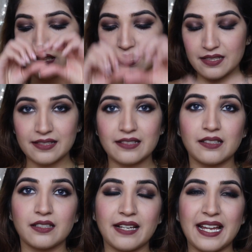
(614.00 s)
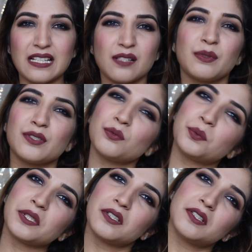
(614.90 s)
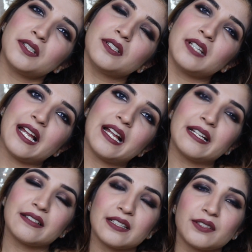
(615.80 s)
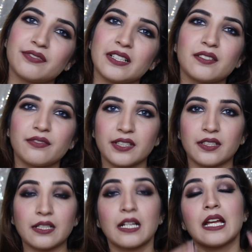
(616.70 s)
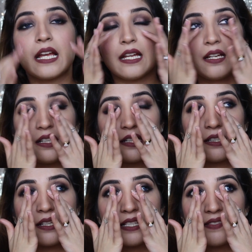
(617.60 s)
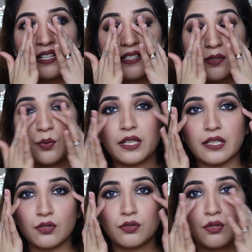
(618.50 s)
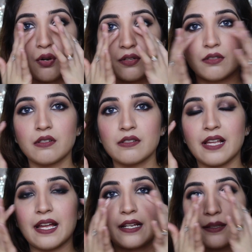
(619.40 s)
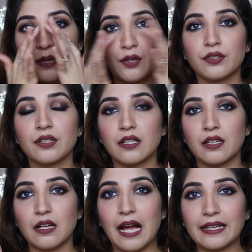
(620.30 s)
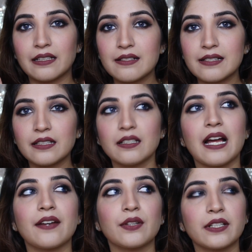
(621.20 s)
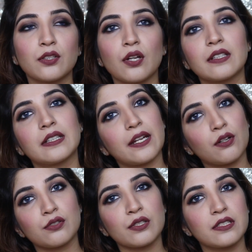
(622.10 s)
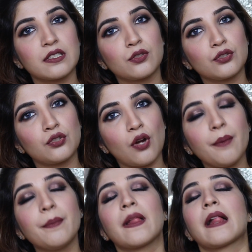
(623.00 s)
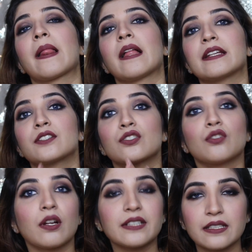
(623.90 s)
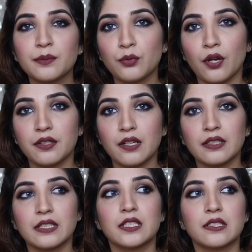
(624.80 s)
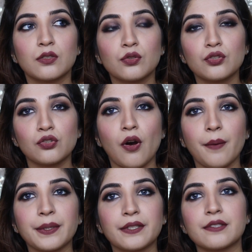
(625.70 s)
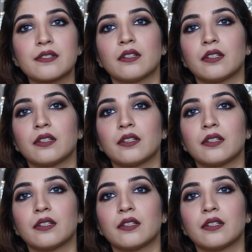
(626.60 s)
This ends were too weird and it felt weird. And as far as going into the corners and about the eye concealer, I really thought that there also did a good job. It did not eat the product. It did a good job because